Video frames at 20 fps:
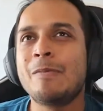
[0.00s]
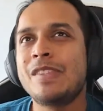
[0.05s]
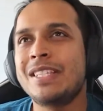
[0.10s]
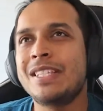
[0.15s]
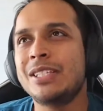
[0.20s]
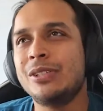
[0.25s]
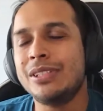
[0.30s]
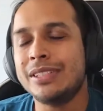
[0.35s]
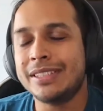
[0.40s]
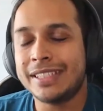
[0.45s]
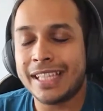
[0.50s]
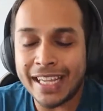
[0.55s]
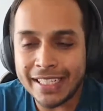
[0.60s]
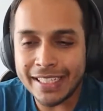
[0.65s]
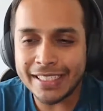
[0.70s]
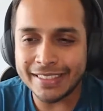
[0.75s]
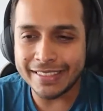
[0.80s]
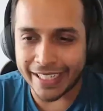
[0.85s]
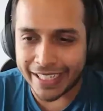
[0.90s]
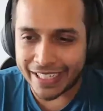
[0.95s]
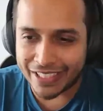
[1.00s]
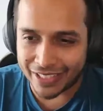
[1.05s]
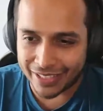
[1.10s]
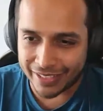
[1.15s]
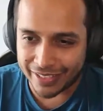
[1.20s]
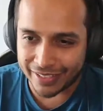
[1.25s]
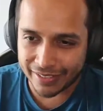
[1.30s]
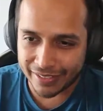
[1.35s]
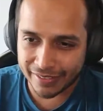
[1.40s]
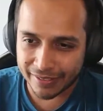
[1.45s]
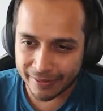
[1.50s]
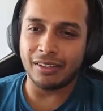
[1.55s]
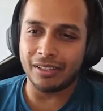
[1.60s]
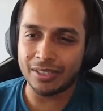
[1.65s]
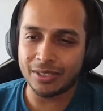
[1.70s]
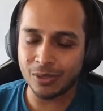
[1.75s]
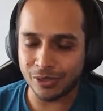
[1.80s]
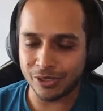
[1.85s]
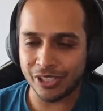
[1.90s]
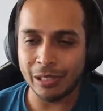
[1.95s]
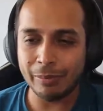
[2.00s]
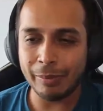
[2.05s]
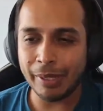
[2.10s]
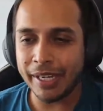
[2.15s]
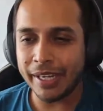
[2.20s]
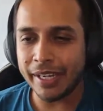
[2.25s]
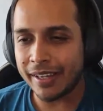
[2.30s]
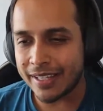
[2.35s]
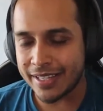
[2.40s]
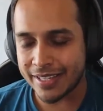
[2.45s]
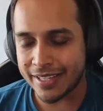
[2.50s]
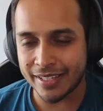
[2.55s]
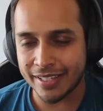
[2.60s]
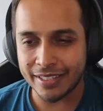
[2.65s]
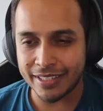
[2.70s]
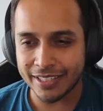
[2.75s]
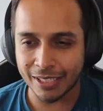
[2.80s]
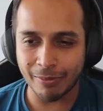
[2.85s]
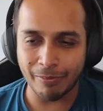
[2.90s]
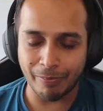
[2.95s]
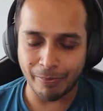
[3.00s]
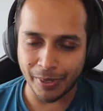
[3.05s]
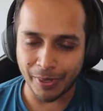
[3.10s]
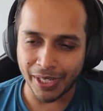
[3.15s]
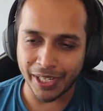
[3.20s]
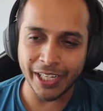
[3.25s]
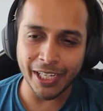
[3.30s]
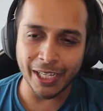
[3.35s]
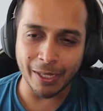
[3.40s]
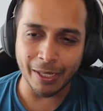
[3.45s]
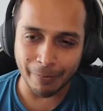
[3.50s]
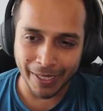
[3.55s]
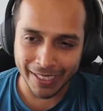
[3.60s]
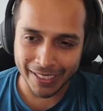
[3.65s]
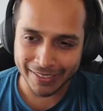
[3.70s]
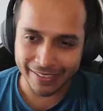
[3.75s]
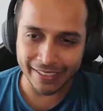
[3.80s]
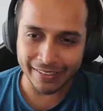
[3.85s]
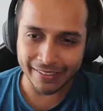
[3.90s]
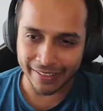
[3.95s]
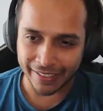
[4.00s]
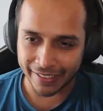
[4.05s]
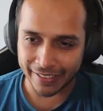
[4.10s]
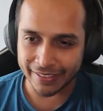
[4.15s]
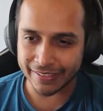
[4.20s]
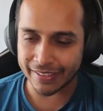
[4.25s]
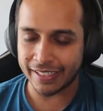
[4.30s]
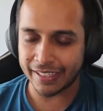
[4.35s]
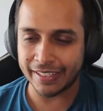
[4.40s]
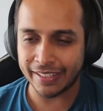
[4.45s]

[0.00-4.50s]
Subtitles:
So that is dangerous. Social media has done some pretty amazing things.